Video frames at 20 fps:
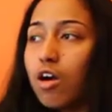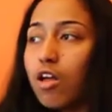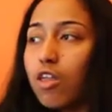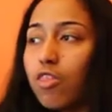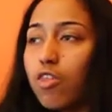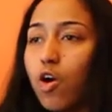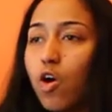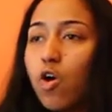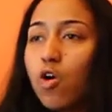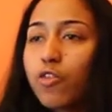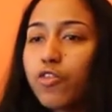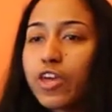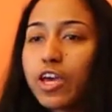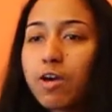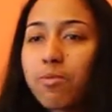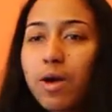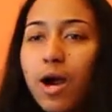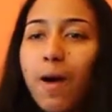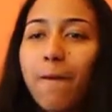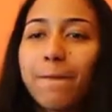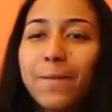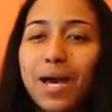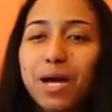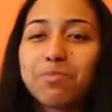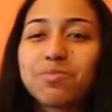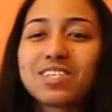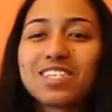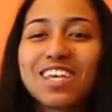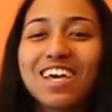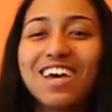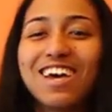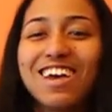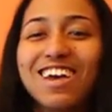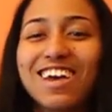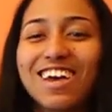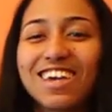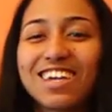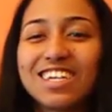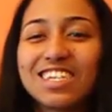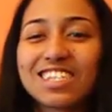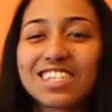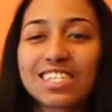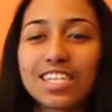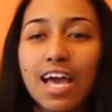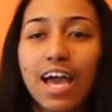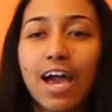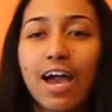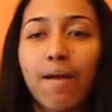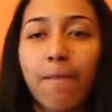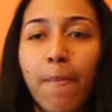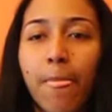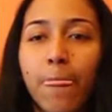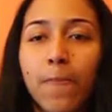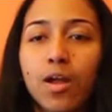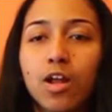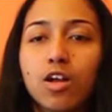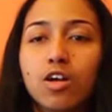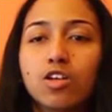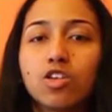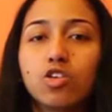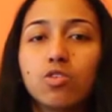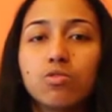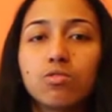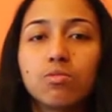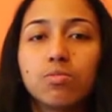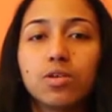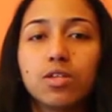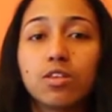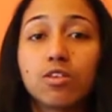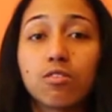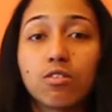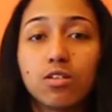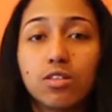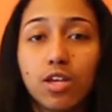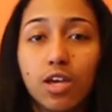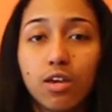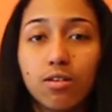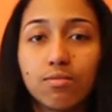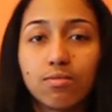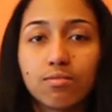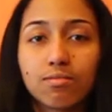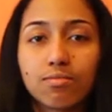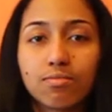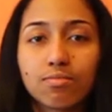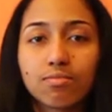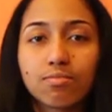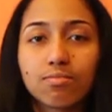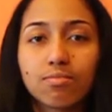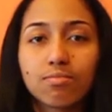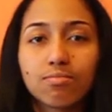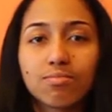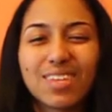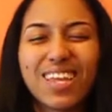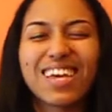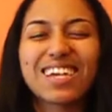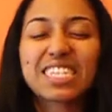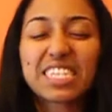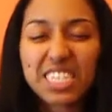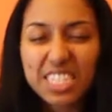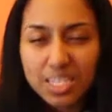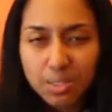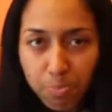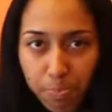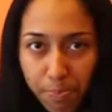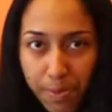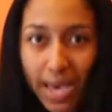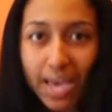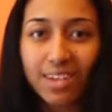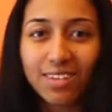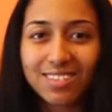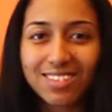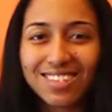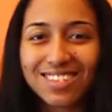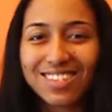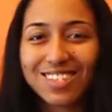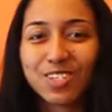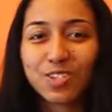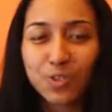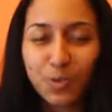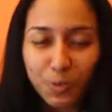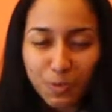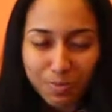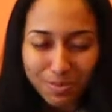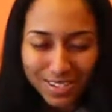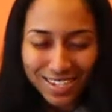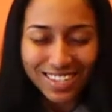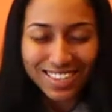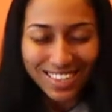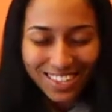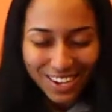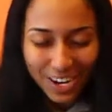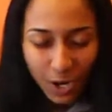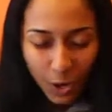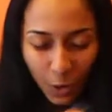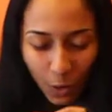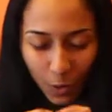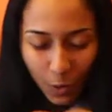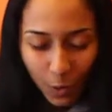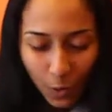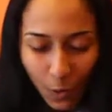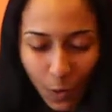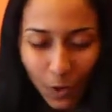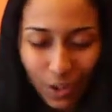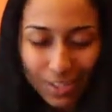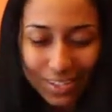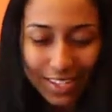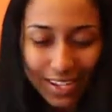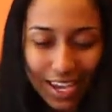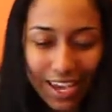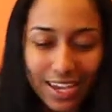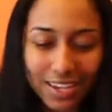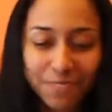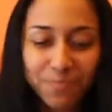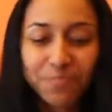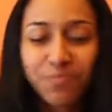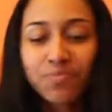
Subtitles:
The whole thing about MEPS is that you will be there all day. Expect to be there all day.